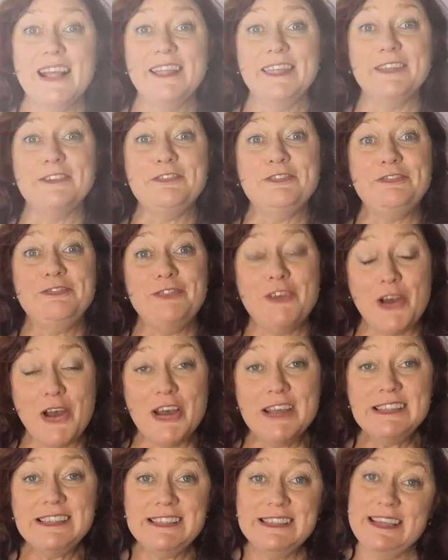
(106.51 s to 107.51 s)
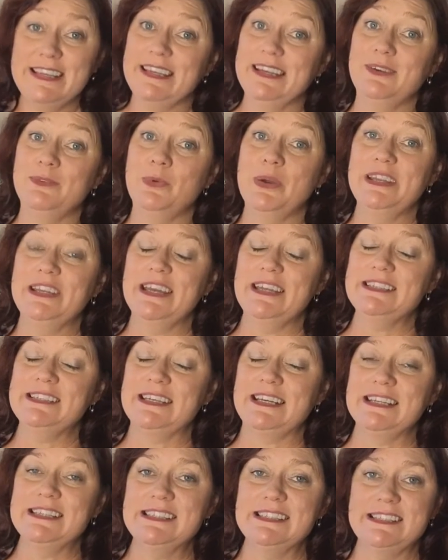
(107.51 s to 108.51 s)
The first thing we need to
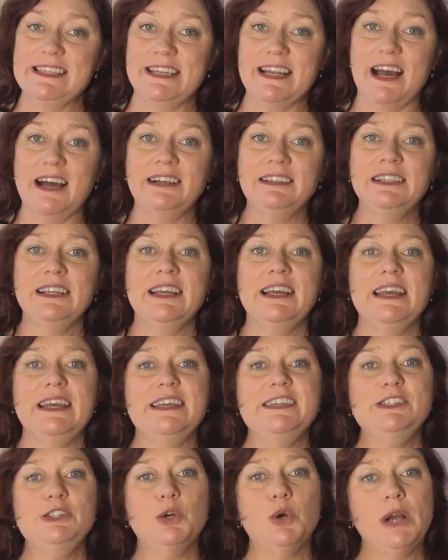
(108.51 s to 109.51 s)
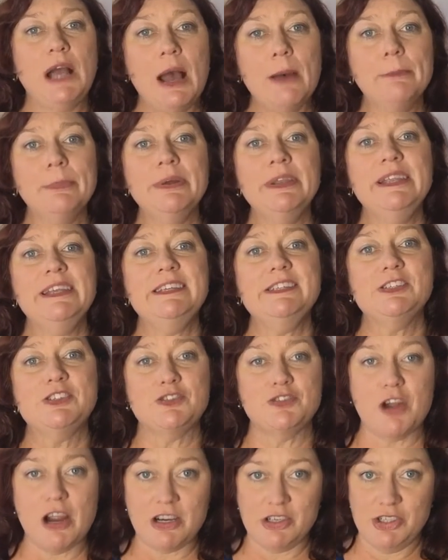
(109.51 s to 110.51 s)
consider is your company
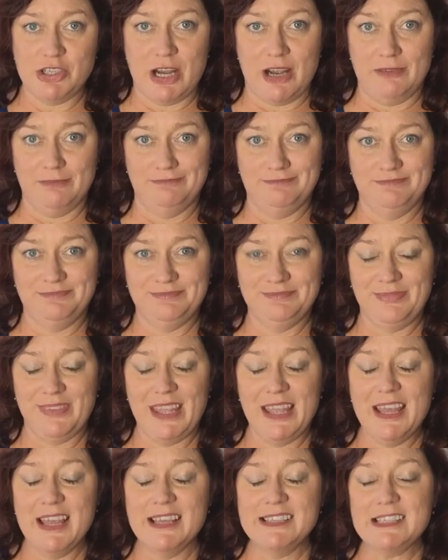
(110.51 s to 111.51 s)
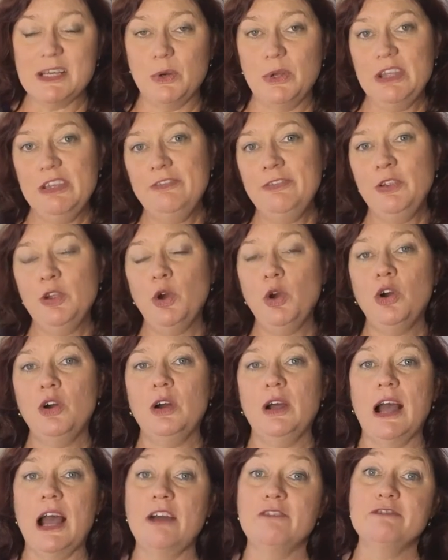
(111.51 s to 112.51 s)
structure. So if
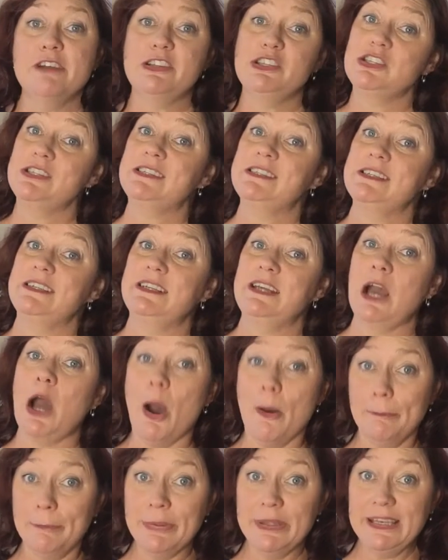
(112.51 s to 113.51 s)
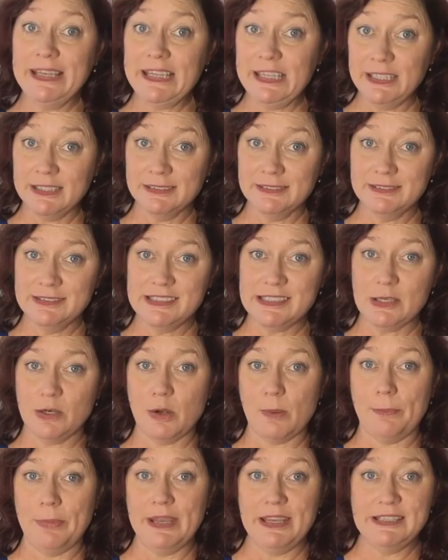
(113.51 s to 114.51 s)
you're a registered company, so
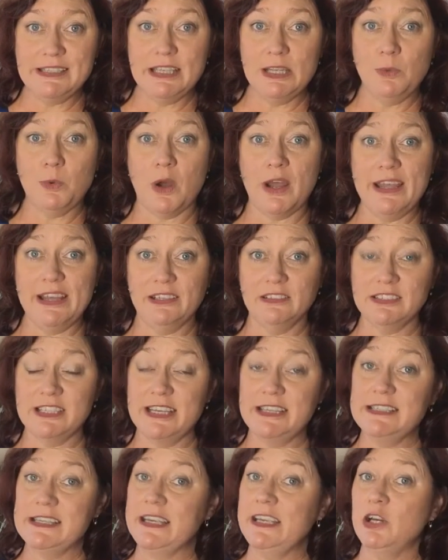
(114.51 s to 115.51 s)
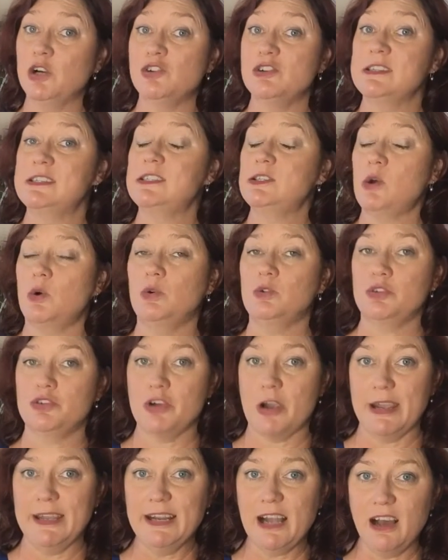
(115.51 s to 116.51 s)
a PTY Ltd or a sole
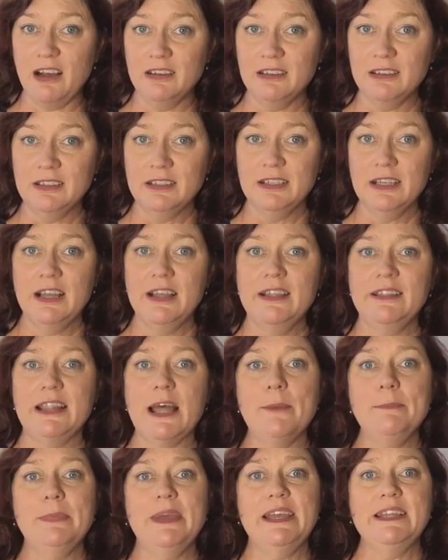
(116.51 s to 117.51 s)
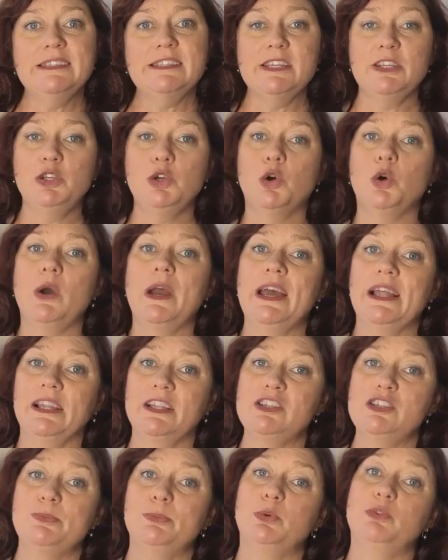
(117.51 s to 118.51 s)
trader, that means that you're
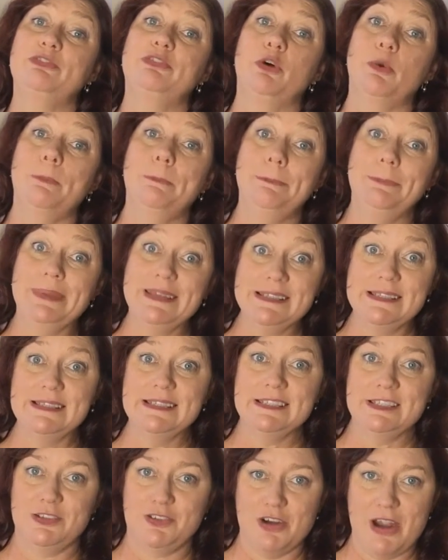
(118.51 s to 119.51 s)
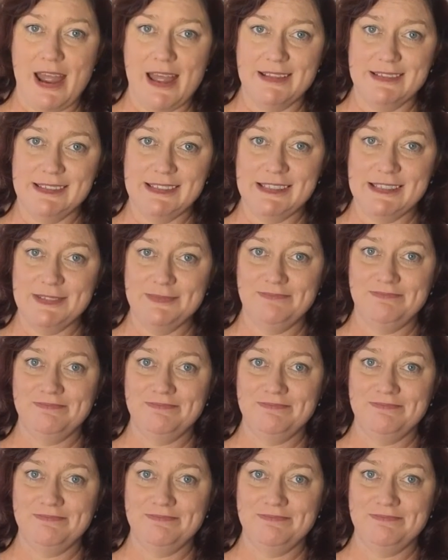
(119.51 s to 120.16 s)
eligible for business grants.